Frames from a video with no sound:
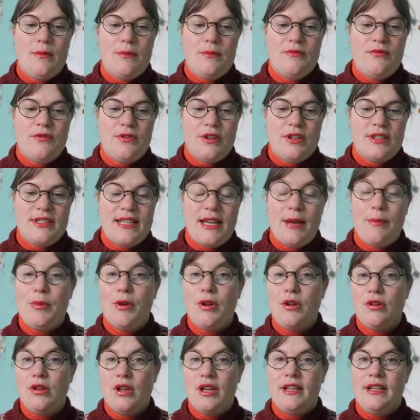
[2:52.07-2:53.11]
For
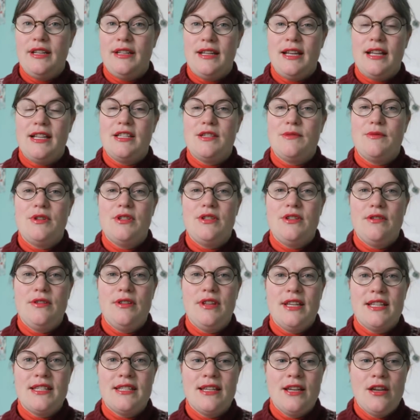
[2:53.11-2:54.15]
example, a lot of nuns would do
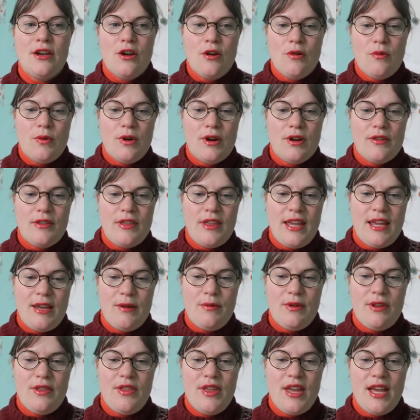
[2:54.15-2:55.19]
this, where they
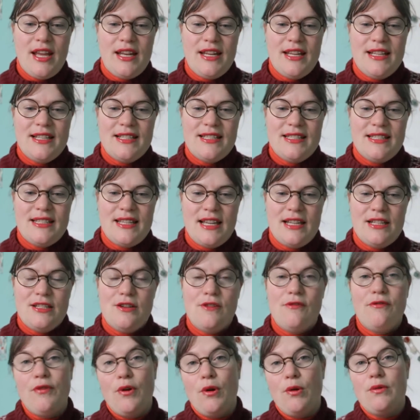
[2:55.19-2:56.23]
would then instead
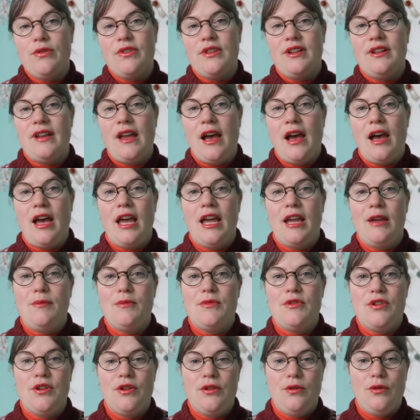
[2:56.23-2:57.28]
devote the
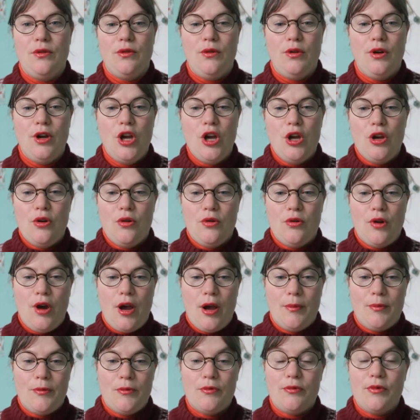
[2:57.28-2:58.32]
time to
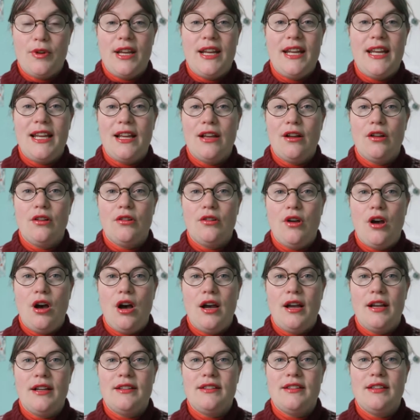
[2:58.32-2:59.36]
reading a
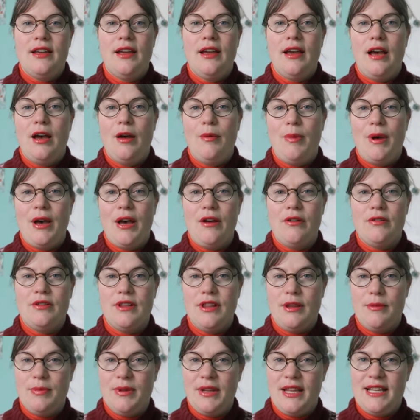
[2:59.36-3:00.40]
lot about
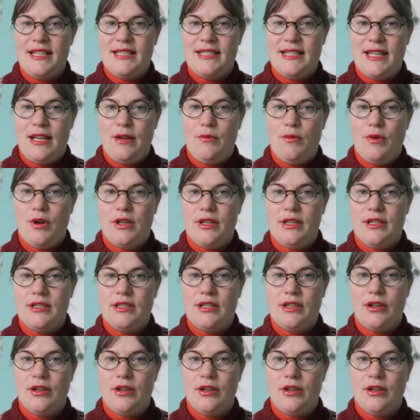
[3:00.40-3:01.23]
the place they wanted to